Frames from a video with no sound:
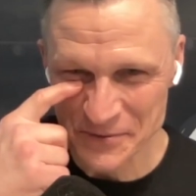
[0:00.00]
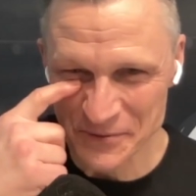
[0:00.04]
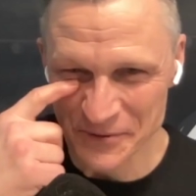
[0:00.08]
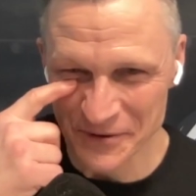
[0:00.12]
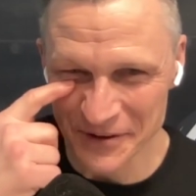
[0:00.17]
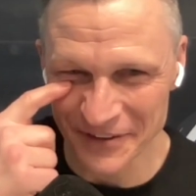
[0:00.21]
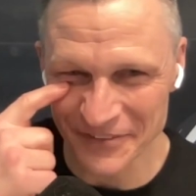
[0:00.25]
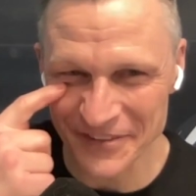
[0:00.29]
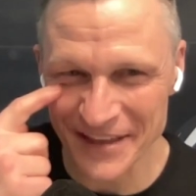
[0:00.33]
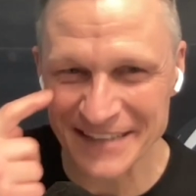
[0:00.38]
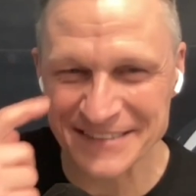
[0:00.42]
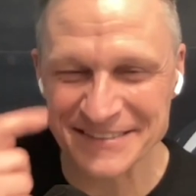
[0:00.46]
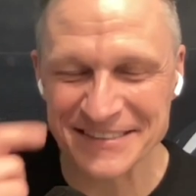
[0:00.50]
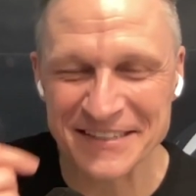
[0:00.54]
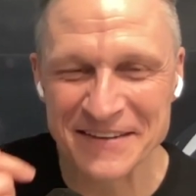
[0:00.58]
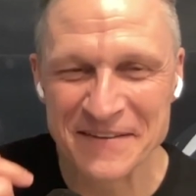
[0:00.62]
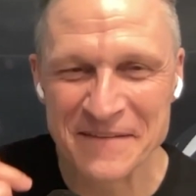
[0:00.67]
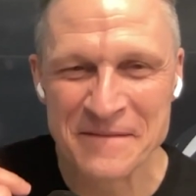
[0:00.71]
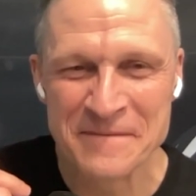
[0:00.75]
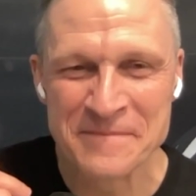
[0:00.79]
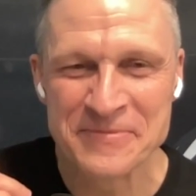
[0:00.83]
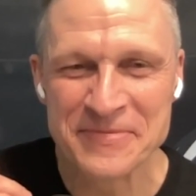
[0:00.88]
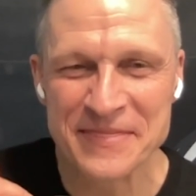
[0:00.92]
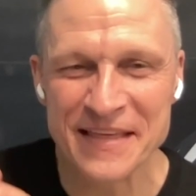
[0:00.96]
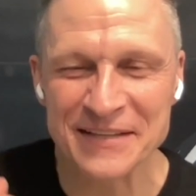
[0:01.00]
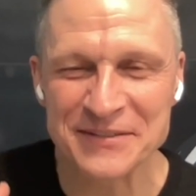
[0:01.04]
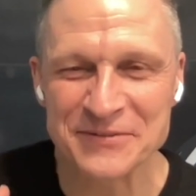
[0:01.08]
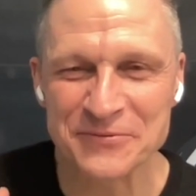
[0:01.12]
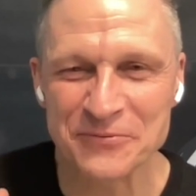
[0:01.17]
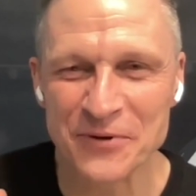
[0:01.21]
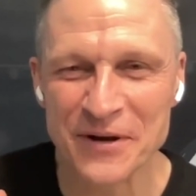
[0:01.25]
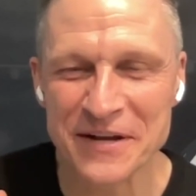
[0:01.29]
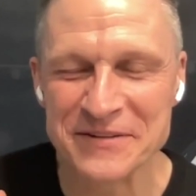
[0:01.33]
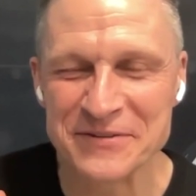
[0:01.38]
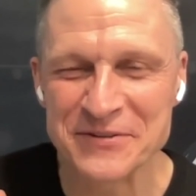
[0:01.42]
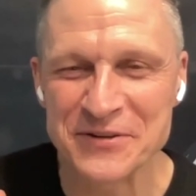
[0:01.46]
Well, that's
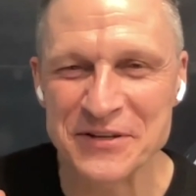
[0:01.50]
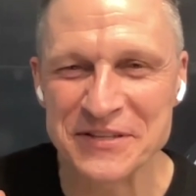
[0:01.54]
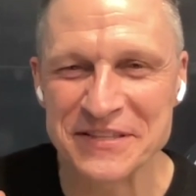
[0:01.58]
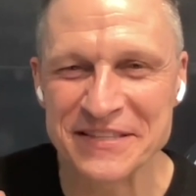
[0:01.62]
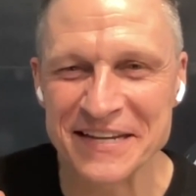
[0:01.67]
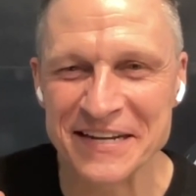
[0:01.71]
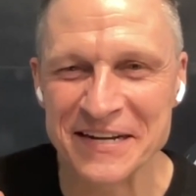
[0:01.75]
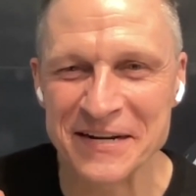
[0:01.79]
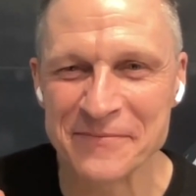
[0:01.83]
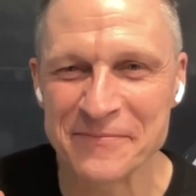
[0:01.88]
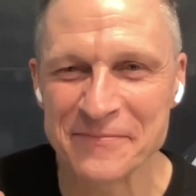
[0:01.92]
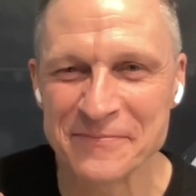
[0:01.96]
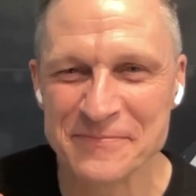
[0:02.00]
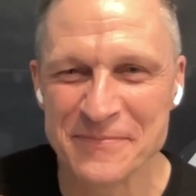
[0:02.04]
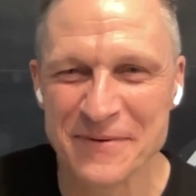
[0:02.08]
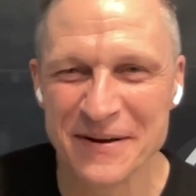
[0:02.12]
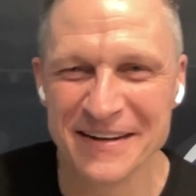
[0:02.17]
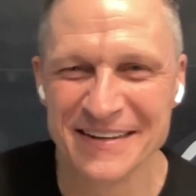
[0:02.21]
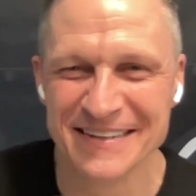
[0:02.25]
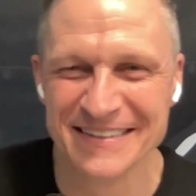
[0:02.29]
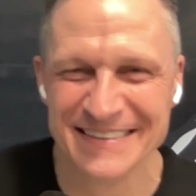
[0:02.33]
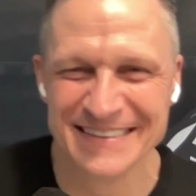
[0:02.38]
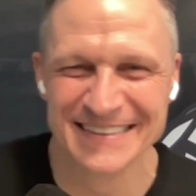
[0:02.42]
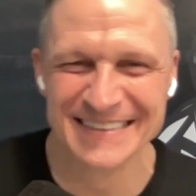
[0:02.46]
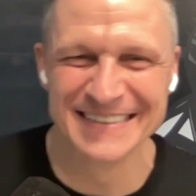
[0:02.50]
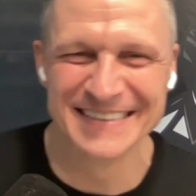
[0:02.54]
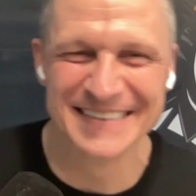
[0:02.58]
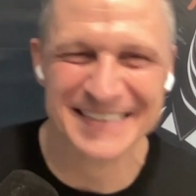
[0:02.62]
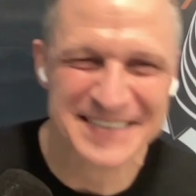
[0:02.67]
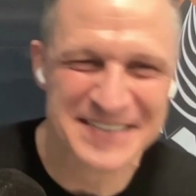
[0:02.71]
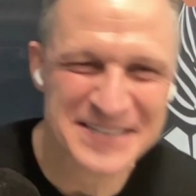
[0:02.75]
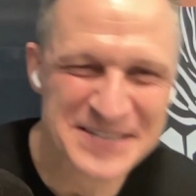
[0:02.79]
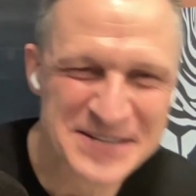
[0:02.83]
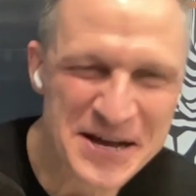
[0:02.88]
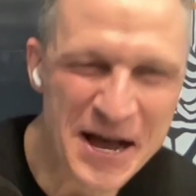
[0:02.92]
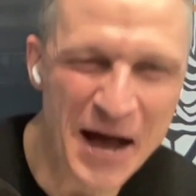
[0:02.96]
one good thing
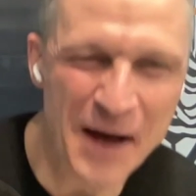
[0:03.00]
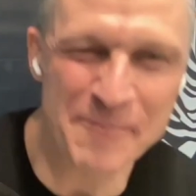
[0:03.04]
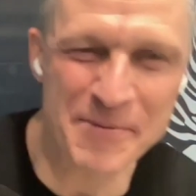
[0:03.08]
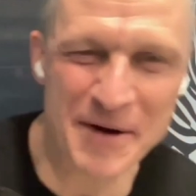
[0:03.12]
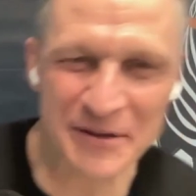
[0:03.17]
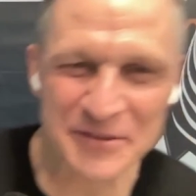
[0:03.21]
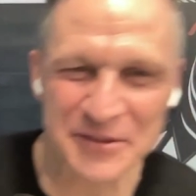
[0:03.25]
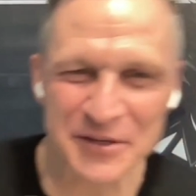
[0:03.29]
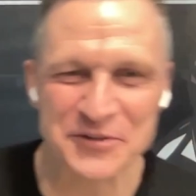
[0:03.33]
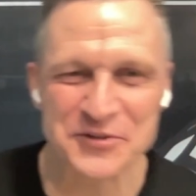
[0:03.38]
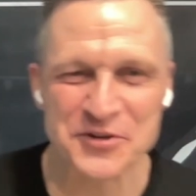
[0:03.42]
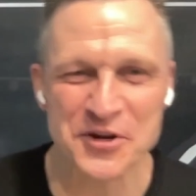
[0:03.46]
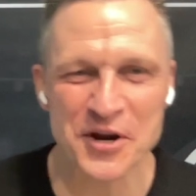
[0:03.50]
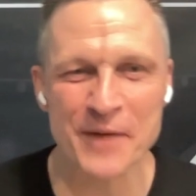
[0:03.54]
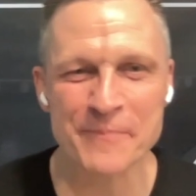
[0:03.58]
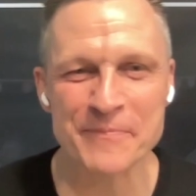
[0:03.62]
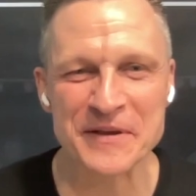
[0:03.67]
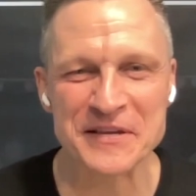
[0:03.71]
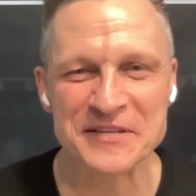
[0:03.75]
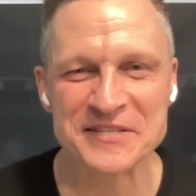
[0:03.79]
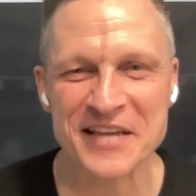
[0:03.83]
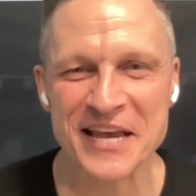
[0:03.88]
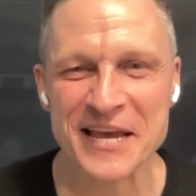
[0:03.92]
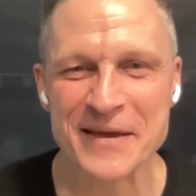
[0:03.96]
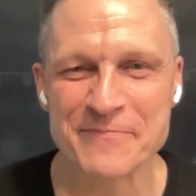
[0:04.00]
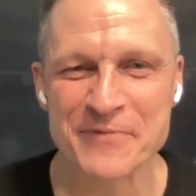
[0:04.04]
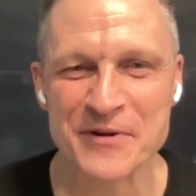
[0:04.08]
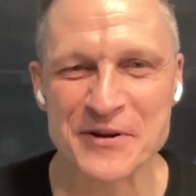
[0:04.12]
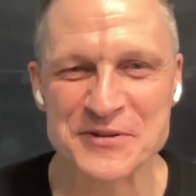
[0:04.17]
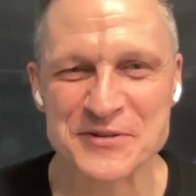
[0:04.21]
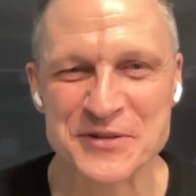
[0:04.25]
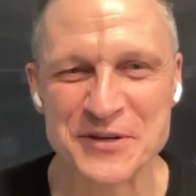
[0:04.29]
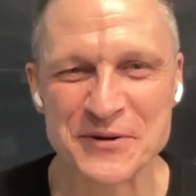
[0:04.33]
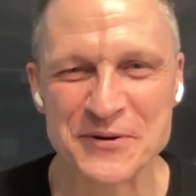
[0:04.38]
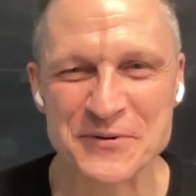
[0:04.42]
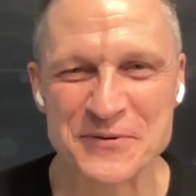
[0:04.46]
about the Chirping
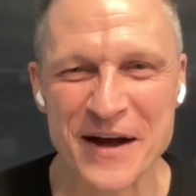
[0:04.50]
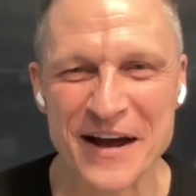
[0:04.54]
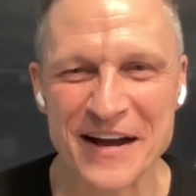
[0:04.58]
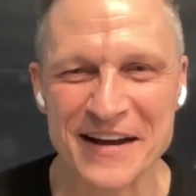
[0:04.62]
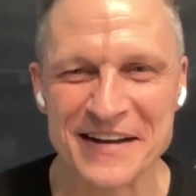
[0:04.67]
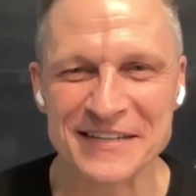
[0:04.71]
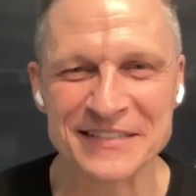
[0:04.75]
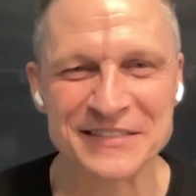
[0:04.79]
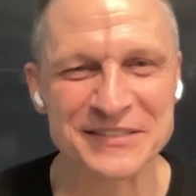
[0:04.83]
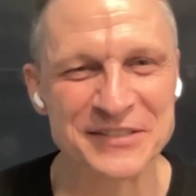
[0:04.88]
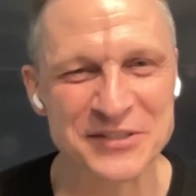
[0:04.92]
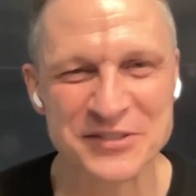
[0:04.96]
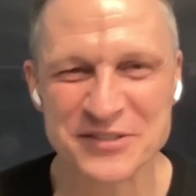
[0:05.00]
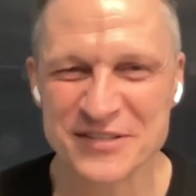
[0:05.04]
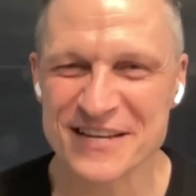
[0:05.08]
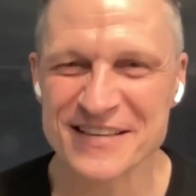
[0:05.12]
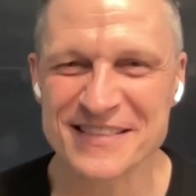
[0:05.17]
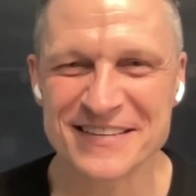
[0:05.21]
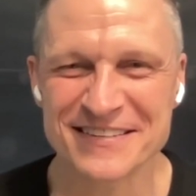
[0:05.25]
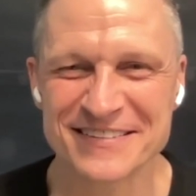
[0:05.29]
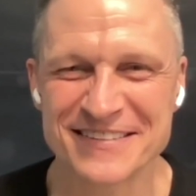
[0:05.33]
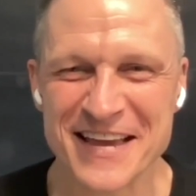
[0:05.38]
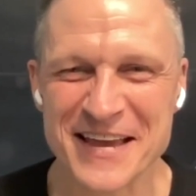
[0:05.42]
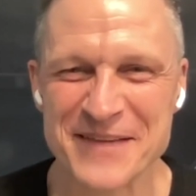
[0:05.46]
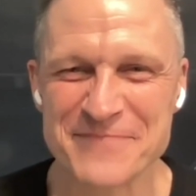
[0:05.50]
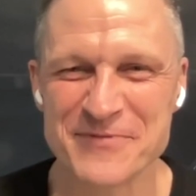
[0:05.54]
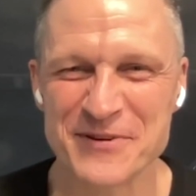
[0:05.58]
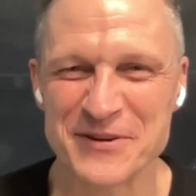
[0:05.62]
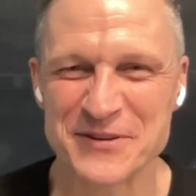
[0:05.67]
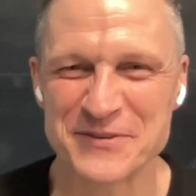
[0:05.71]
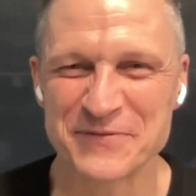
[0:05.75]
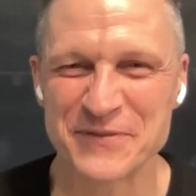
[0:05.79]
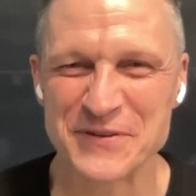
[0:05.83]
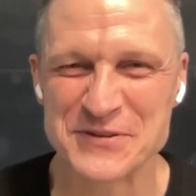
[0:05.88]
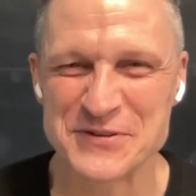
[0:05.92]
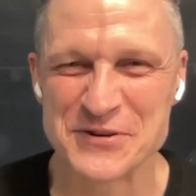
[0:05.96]
Zebras. You see the
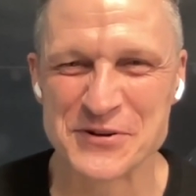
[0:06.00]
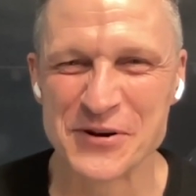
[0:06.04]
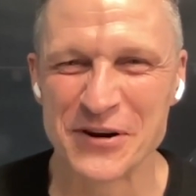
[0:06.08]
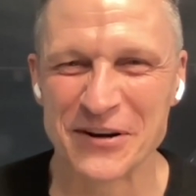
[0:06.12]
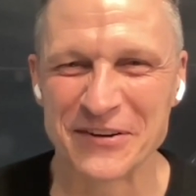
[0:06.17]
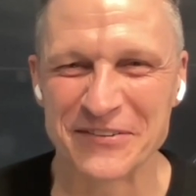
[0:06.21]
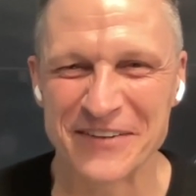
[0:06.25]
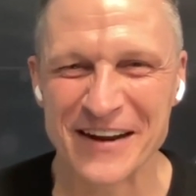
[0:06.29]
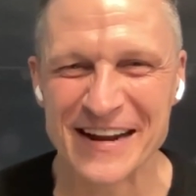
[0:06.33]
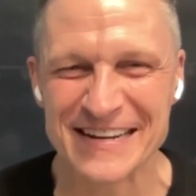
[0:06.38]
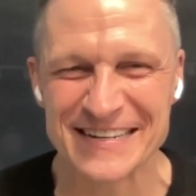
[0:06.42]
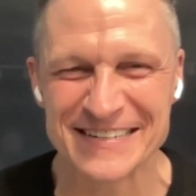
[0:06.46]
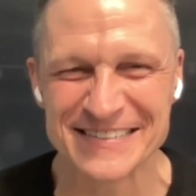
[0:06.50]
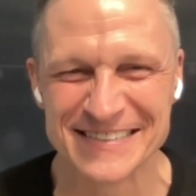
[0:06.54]
zebras for sure, right?